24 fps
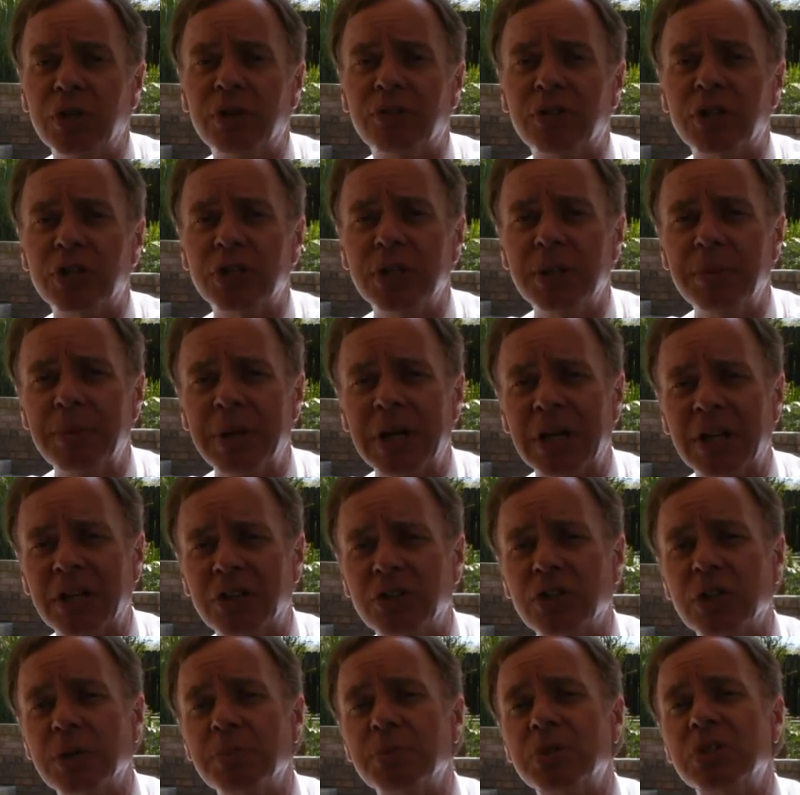University of Maryland.
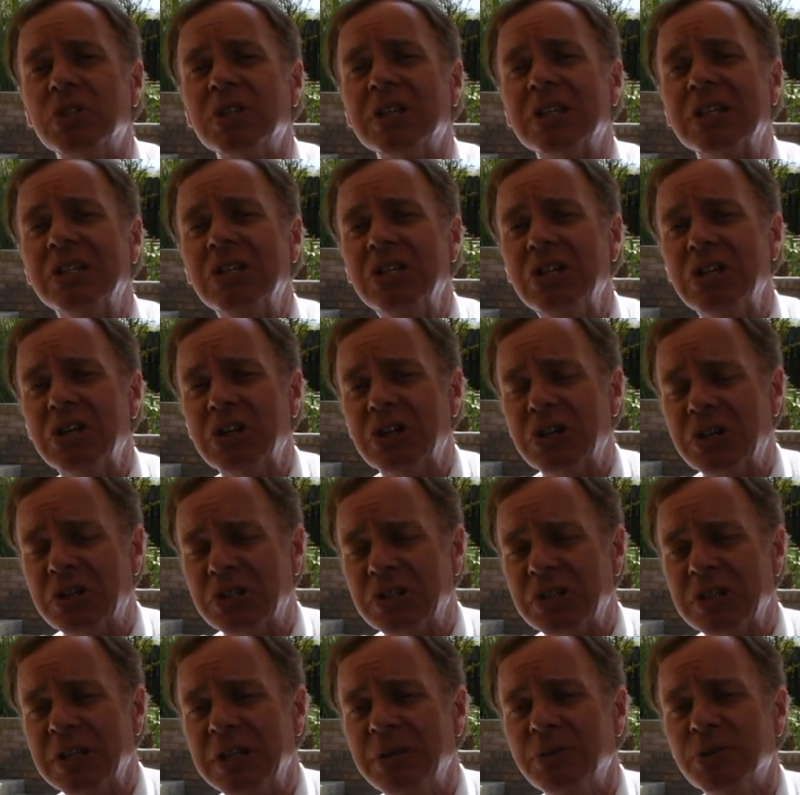It took him 6 years.